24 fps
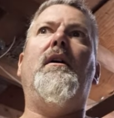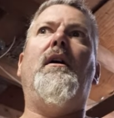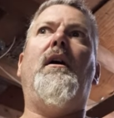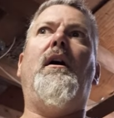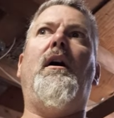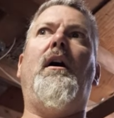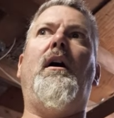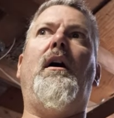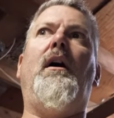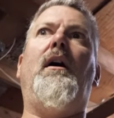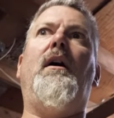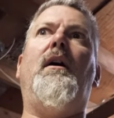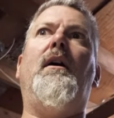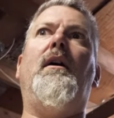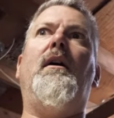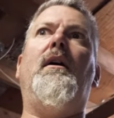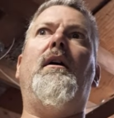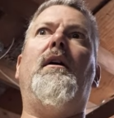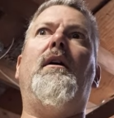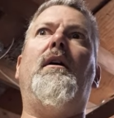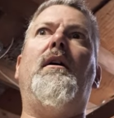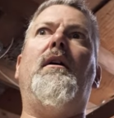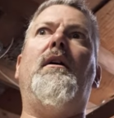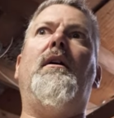uh,
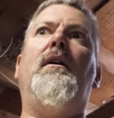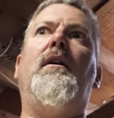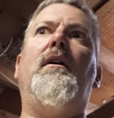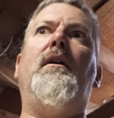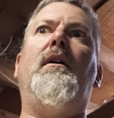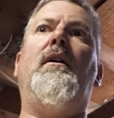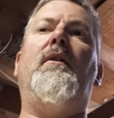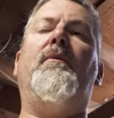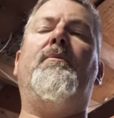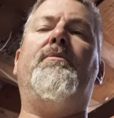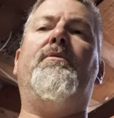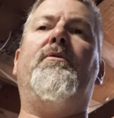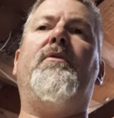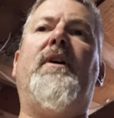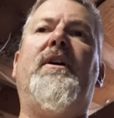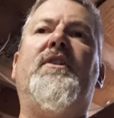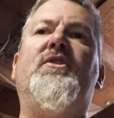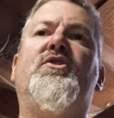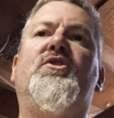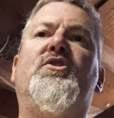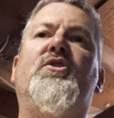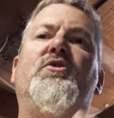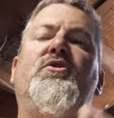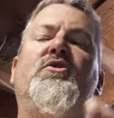a
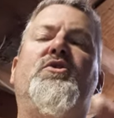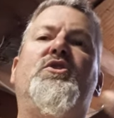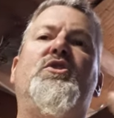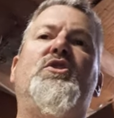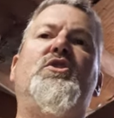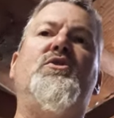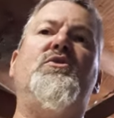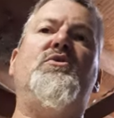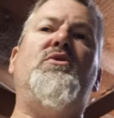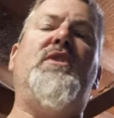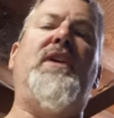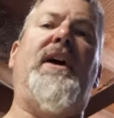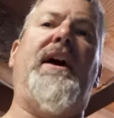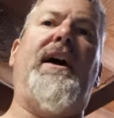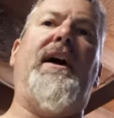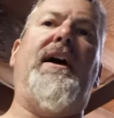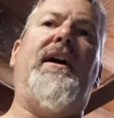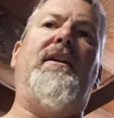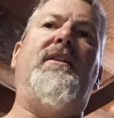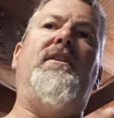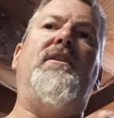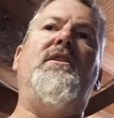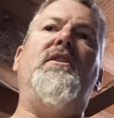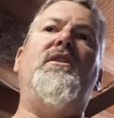pressure to
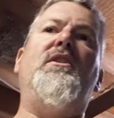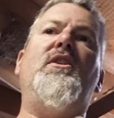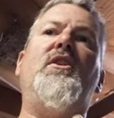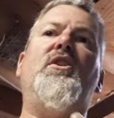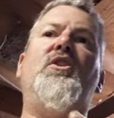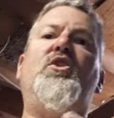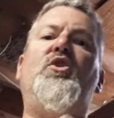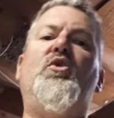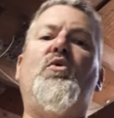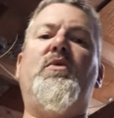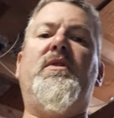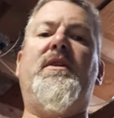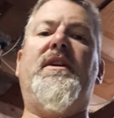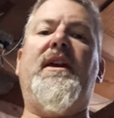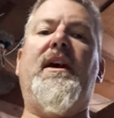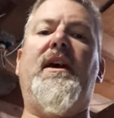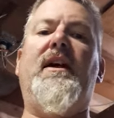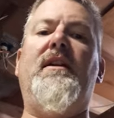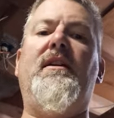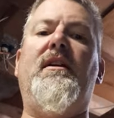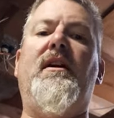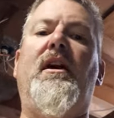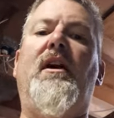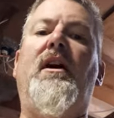that, you would
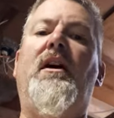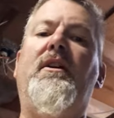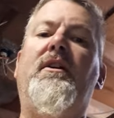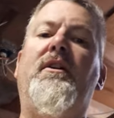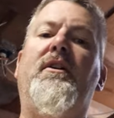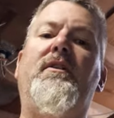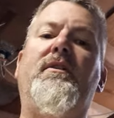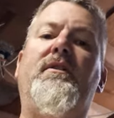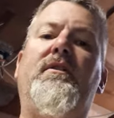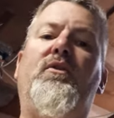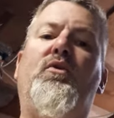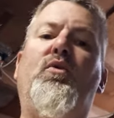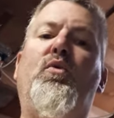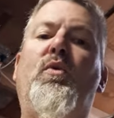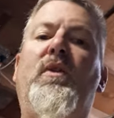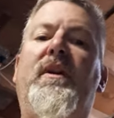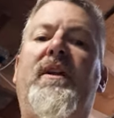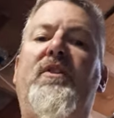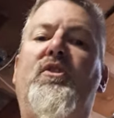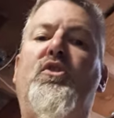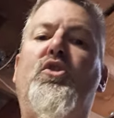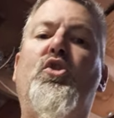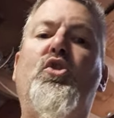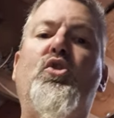get
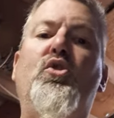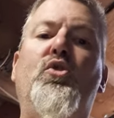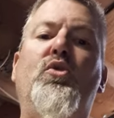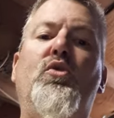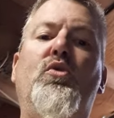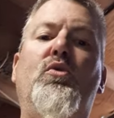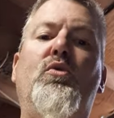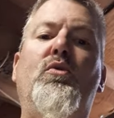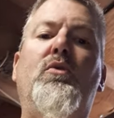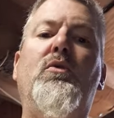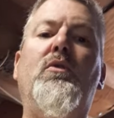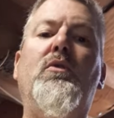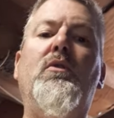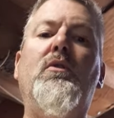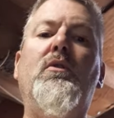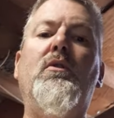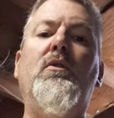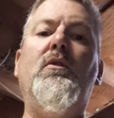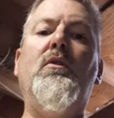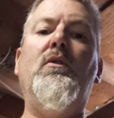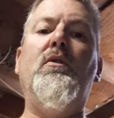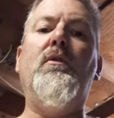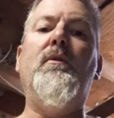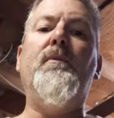122
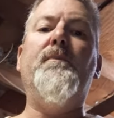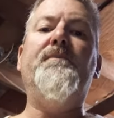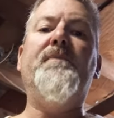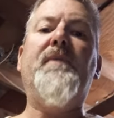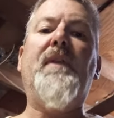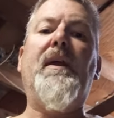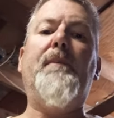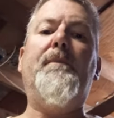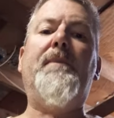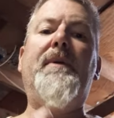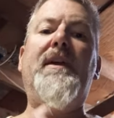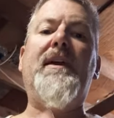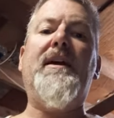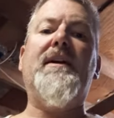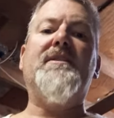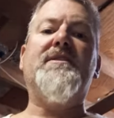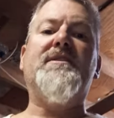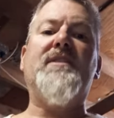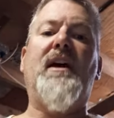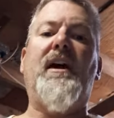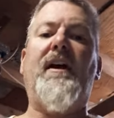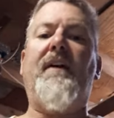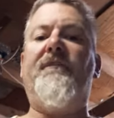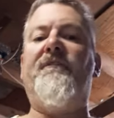
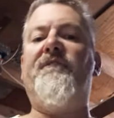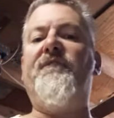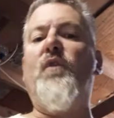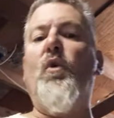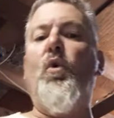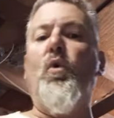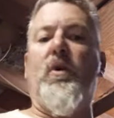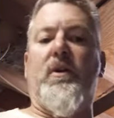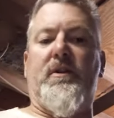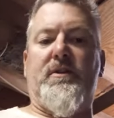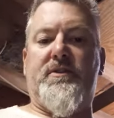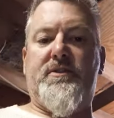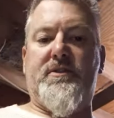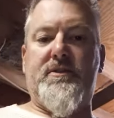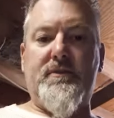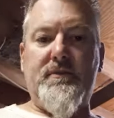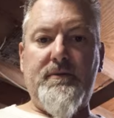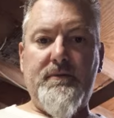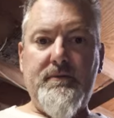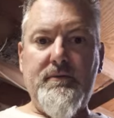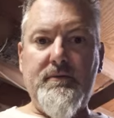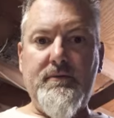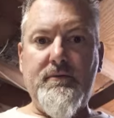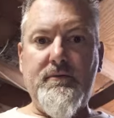psi of force,
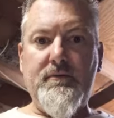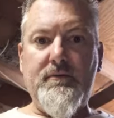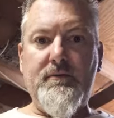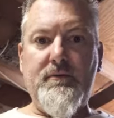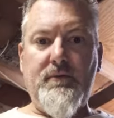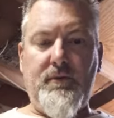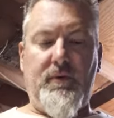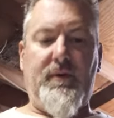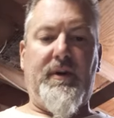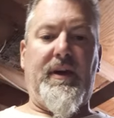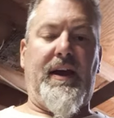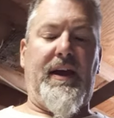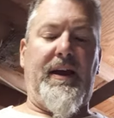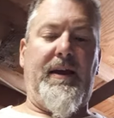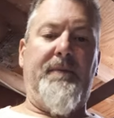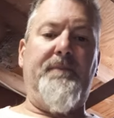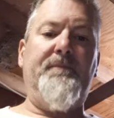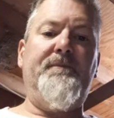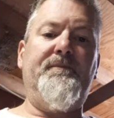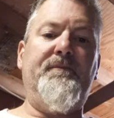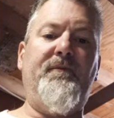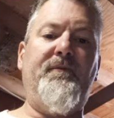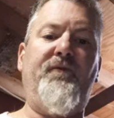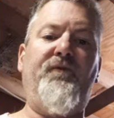okay,
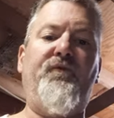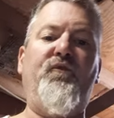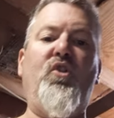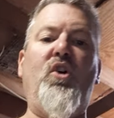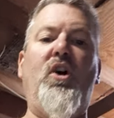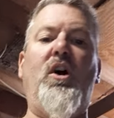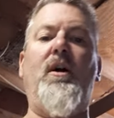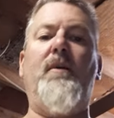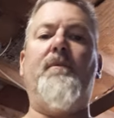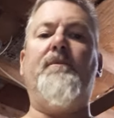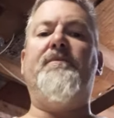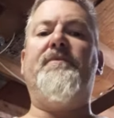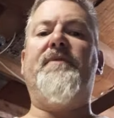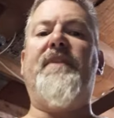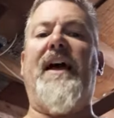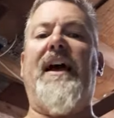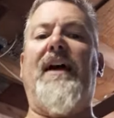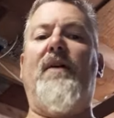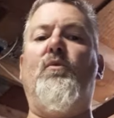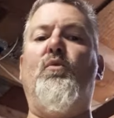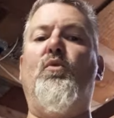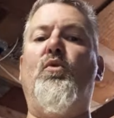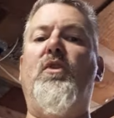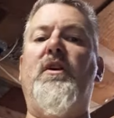from
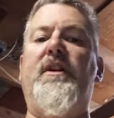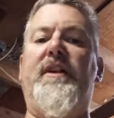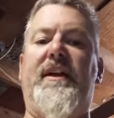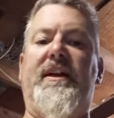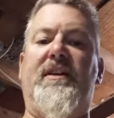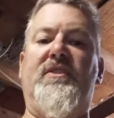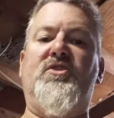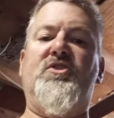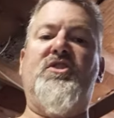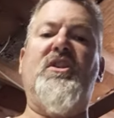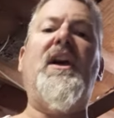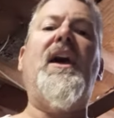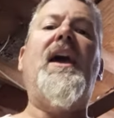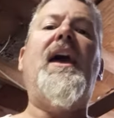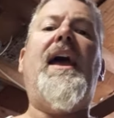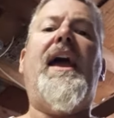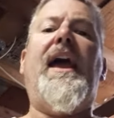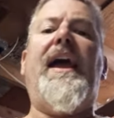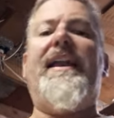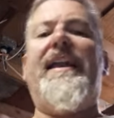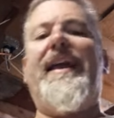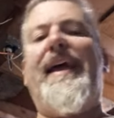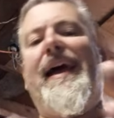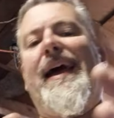that one inch.
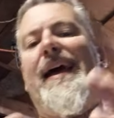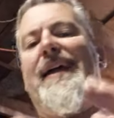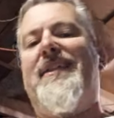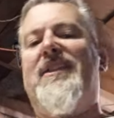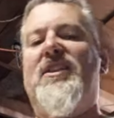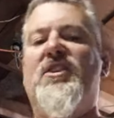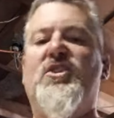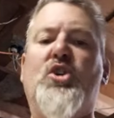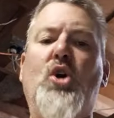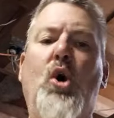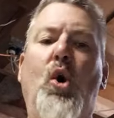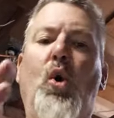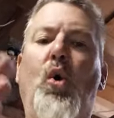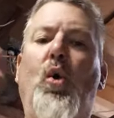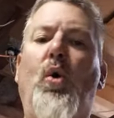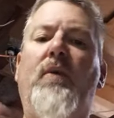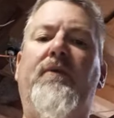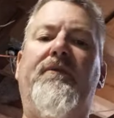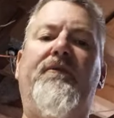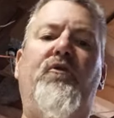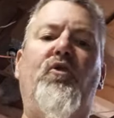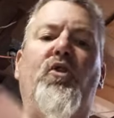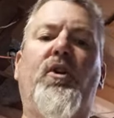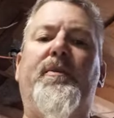And they had this whole
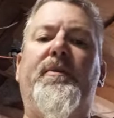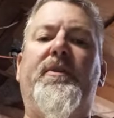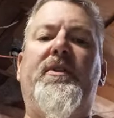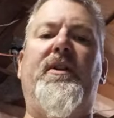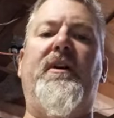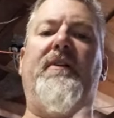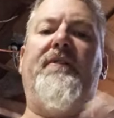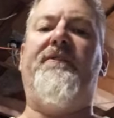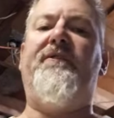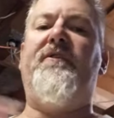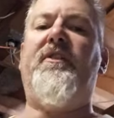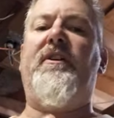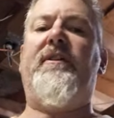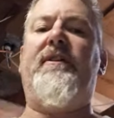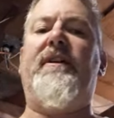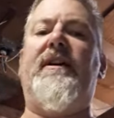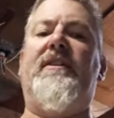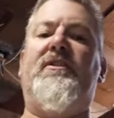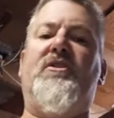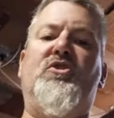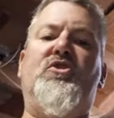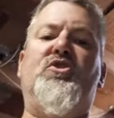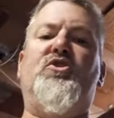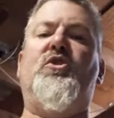formula of figuring
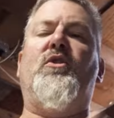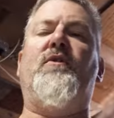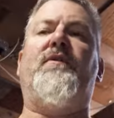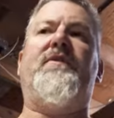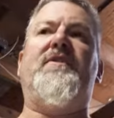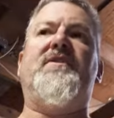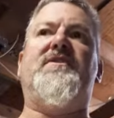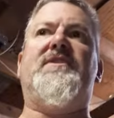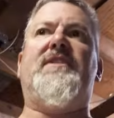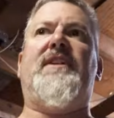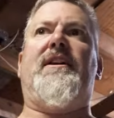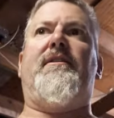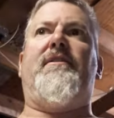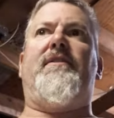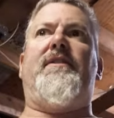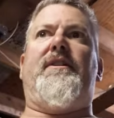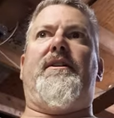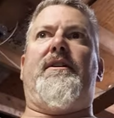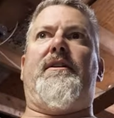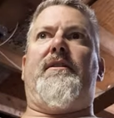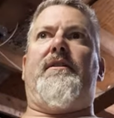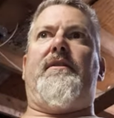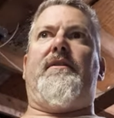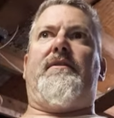out the surface
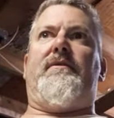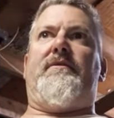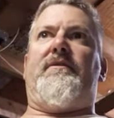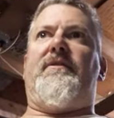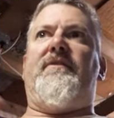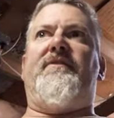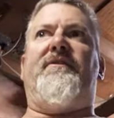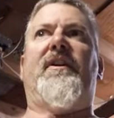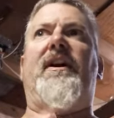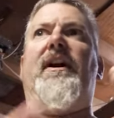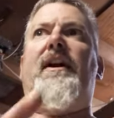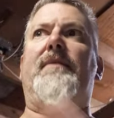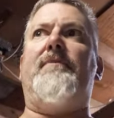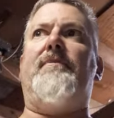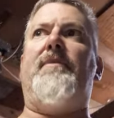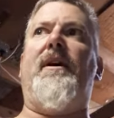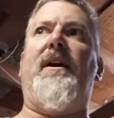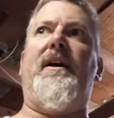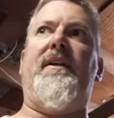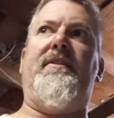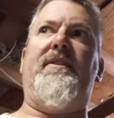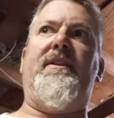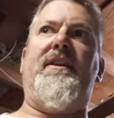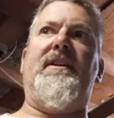area and divide
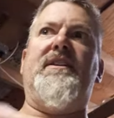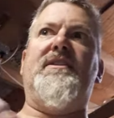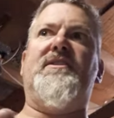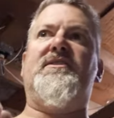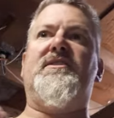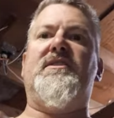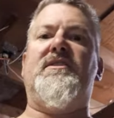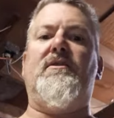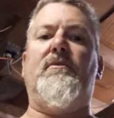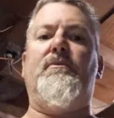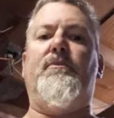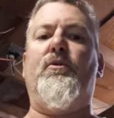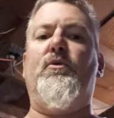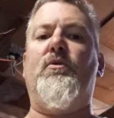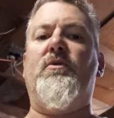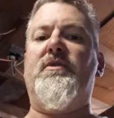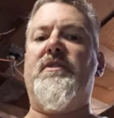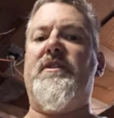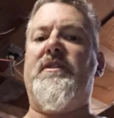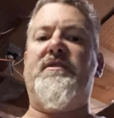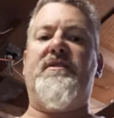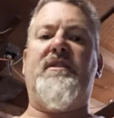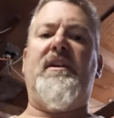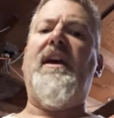by this and the
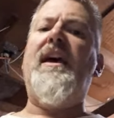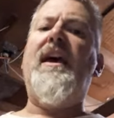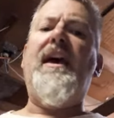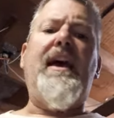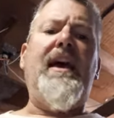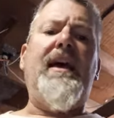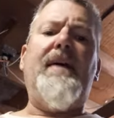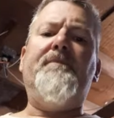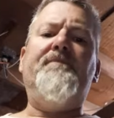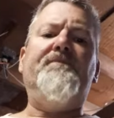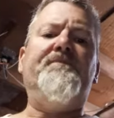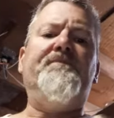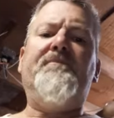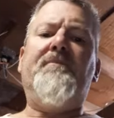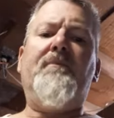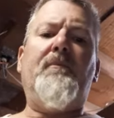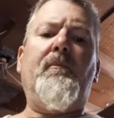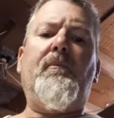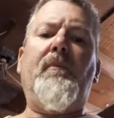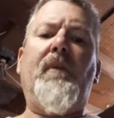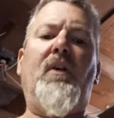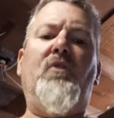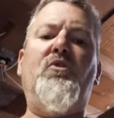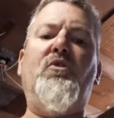board. And
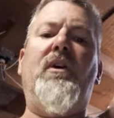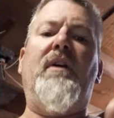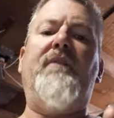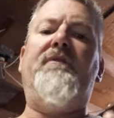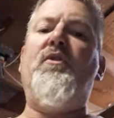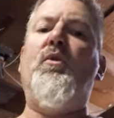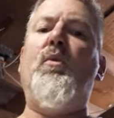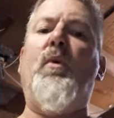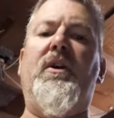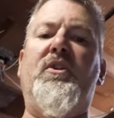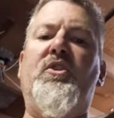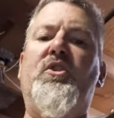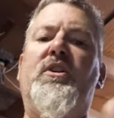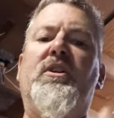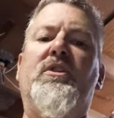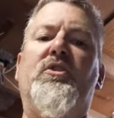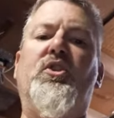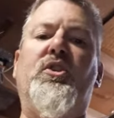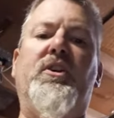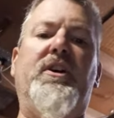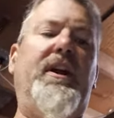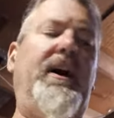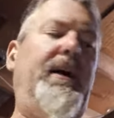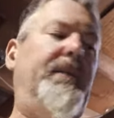if you want, you can
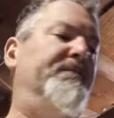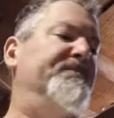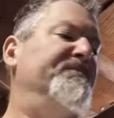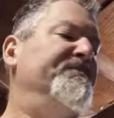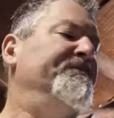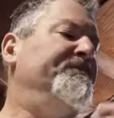look it up.